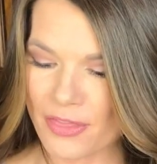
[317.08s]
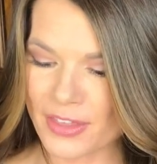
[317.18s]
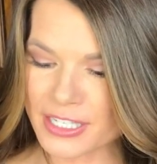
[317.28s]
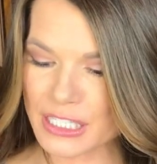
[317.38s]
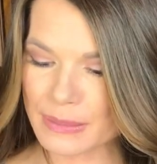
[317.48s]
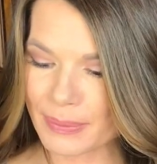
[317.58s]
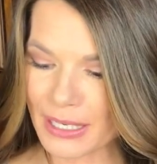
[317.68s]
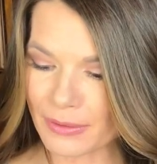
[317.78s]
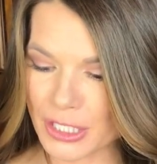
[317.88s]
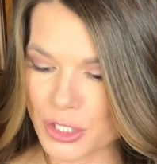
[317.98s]
the
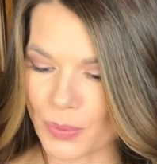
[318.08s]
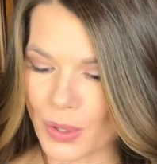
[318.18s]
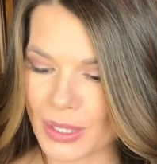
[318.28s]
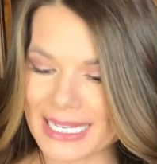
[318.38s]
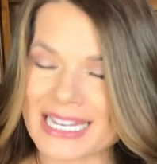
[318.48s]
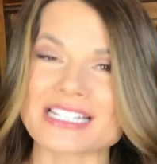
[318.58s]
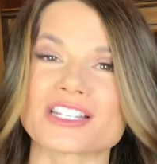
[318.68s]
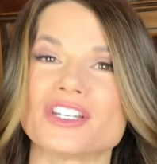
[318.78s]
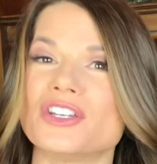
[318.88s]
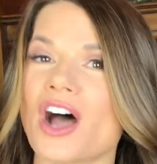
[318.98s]
spiritual
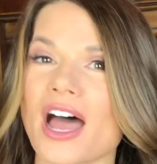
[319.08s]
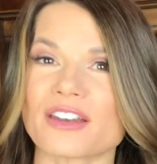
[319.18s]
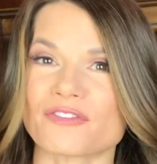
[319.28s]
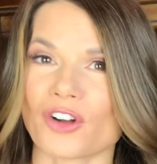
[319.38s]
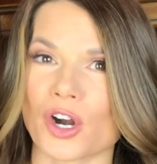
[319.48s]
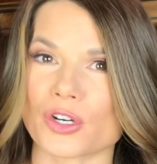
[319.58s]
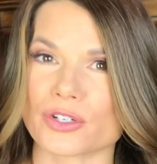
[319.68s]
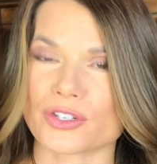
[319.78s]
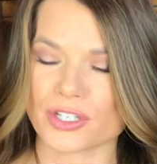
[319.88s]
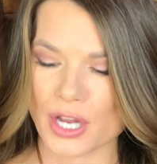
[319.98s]
is not
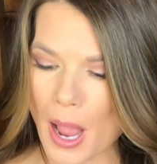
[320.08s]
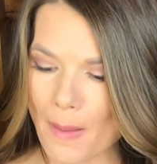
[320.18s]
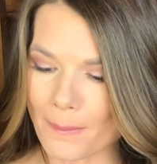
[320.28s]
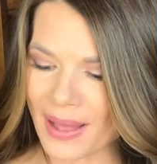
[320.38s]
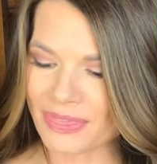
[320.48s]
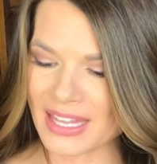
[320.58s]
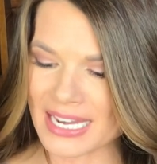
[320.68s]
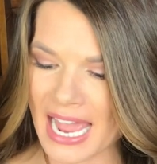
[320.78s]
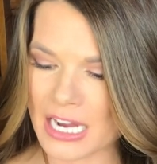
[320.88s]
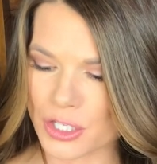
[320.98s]
first, but the
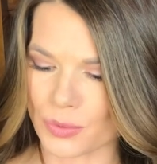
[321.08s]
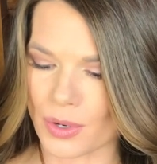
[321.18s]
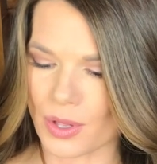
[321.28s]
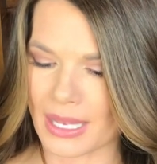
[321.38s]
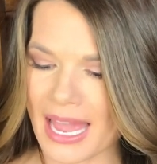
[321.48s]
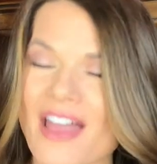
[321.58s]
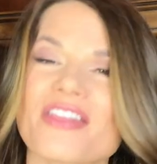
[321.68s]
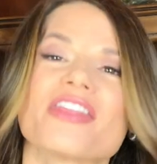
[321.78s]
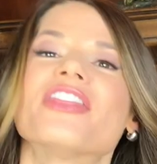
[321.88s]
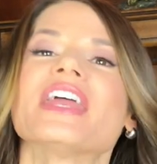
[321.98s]
natural,
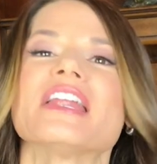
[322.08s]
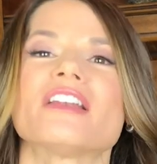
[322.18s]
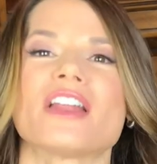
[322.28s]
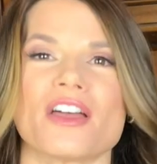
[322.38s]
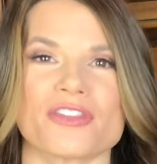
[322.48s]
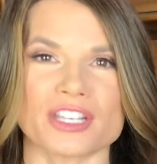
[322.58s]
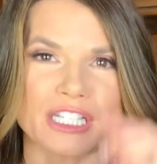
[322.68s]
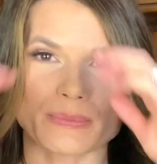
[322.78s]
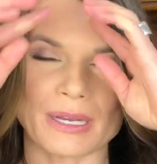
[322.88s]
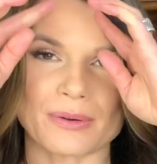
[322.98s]
then the
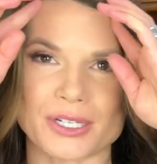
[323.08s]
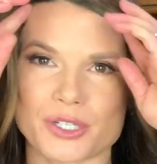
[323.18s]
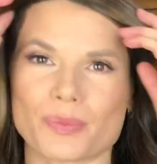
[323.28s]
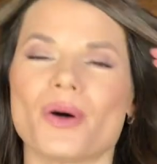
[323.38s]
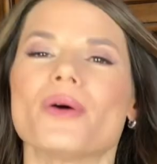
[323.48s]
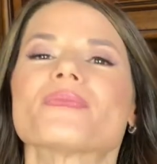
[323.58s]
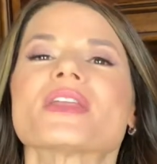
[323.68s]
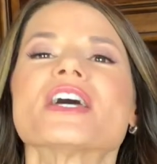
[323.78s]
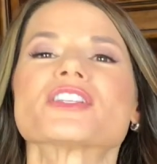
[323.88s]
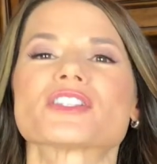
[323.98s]
spiritual.
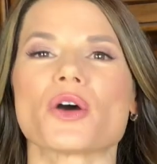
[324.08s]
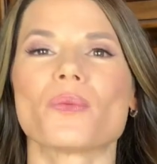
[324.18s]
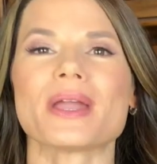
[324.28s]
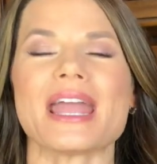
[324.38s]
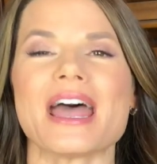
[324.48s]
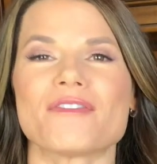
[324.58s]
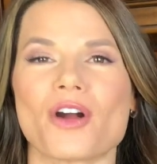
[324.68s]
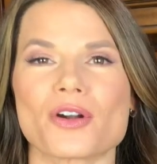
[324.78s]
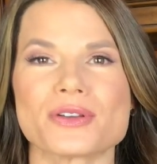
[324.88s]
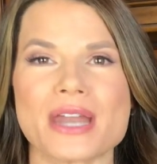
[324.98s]
So we have
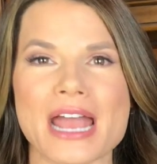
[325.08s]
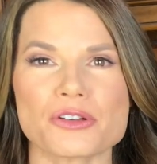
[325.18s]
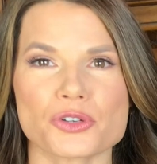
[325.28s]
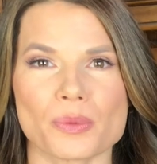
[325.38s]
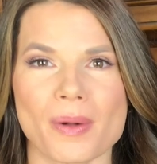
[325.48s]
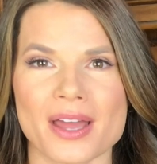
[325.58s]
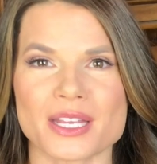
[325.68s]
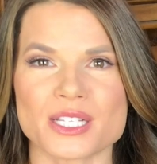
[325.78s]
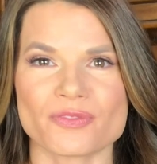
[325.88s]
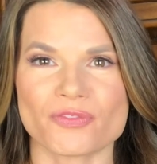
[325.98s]
our natural
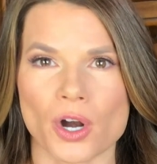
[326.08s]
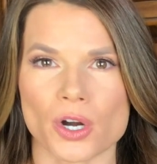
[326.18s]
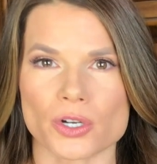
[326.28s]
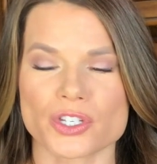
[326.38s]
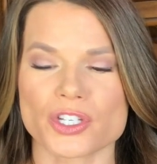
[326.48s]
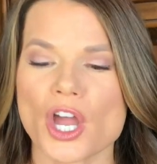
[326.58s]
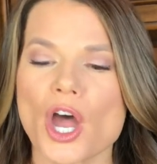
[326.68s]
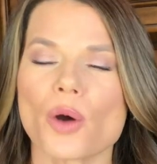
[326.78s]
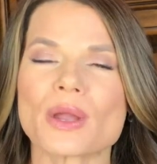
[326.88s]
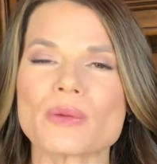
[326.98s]
bodies first.
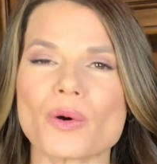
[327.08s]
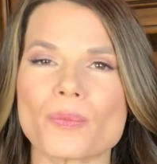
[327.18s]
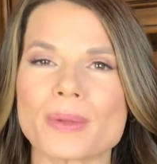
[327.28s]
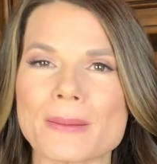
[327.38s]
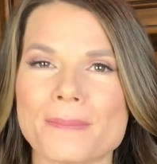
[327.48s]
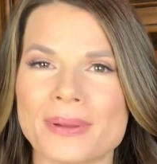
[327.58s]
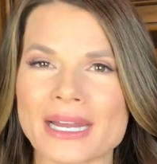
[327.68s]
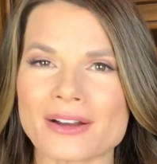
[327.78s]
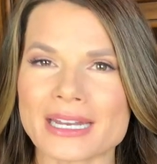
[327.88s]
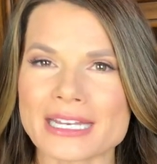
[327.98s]
We will be
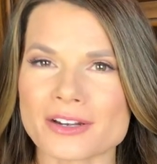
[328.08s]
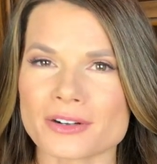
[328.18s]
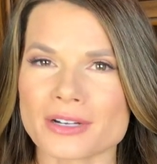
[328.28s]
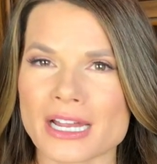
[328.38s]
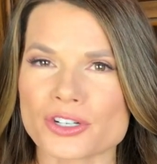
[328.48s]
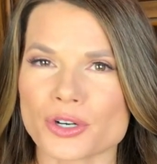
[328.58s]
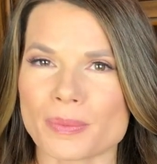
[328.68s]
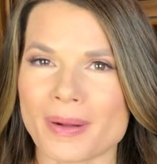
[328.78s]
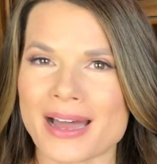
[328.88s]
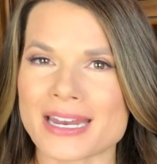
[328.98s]
buried in our
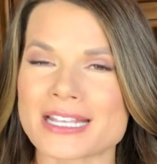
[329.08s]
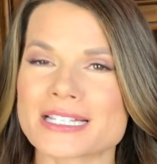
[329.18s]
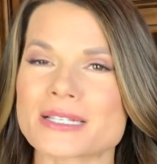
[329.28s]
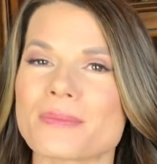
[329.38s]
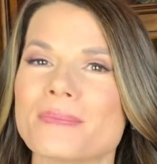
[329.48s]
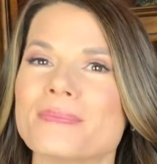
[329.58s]
natural bodies,